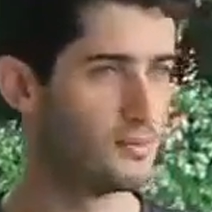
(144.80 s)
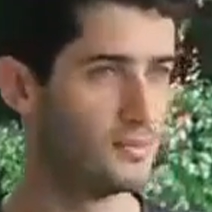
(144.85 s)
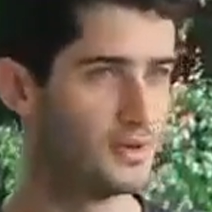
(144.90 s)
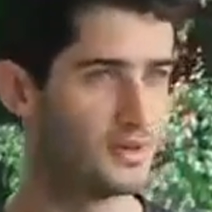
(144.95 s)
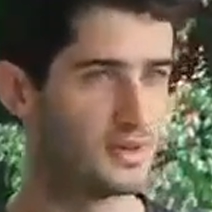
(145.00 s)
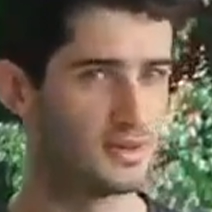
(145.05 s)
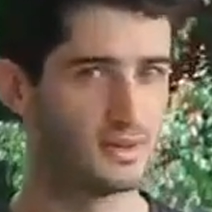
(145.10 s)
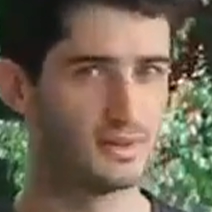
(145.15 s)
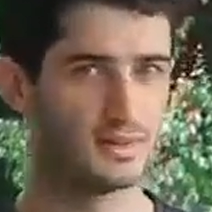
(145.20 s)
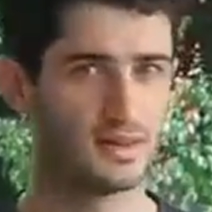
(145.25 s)
I'm
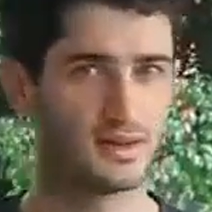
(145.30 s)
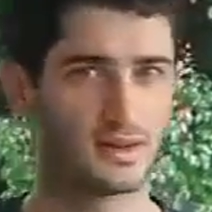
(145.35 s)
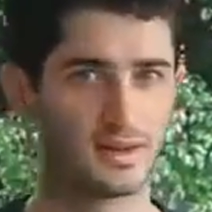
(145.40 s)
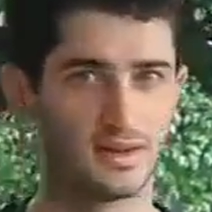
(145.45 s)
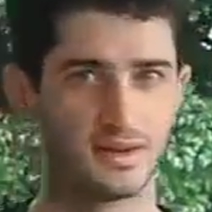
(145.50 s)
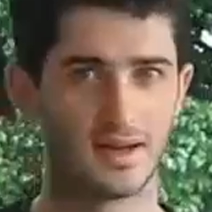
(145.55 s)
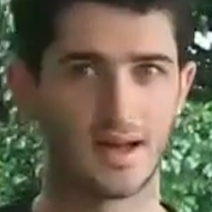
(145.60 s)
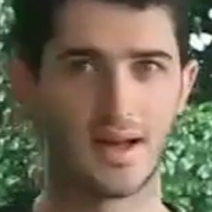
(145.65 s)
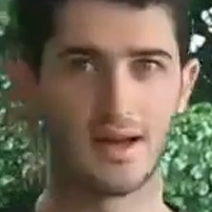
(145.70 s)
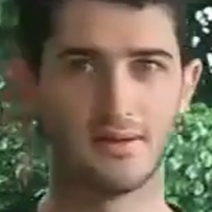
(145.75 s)
really
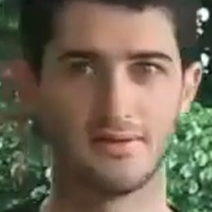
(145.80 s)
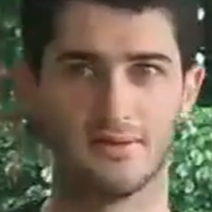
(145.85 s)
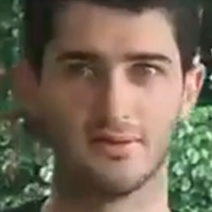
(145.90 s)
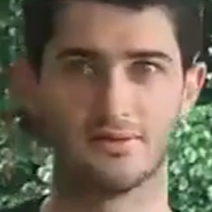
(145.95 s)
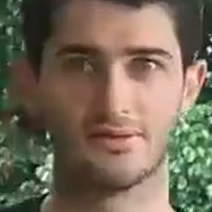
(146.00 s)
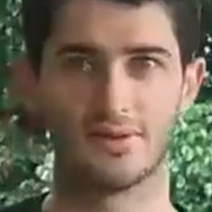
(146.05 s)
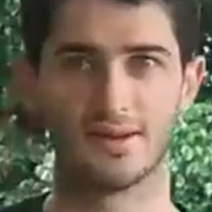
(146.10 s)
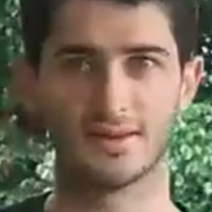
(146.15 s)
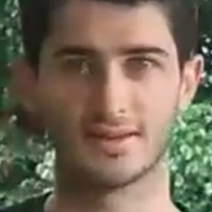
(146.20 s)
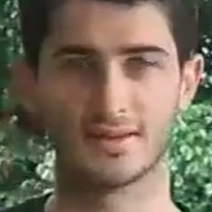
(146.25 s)
lucky to have
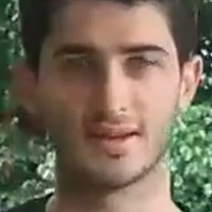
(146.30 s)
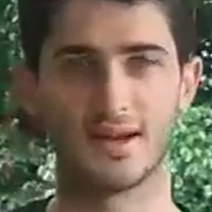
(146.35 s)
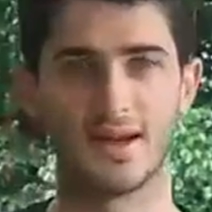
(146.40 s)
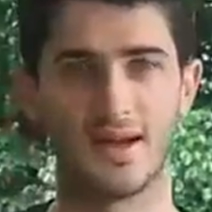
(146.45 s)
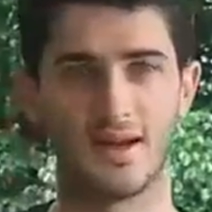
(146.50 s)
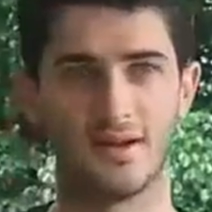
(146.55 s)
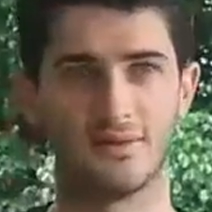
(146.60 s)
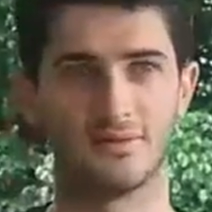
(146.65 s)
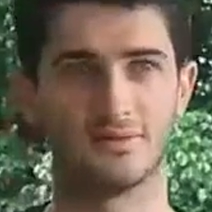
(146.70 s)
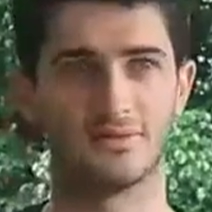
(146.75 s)
the friends that I
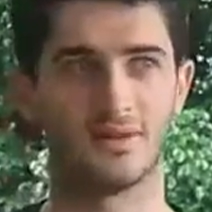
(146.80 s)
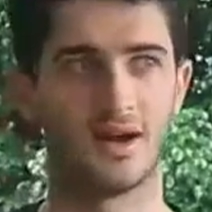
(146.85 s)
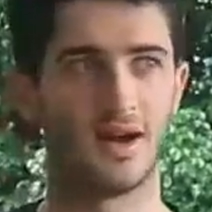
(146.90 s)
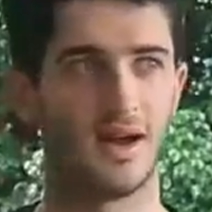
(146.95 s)
have.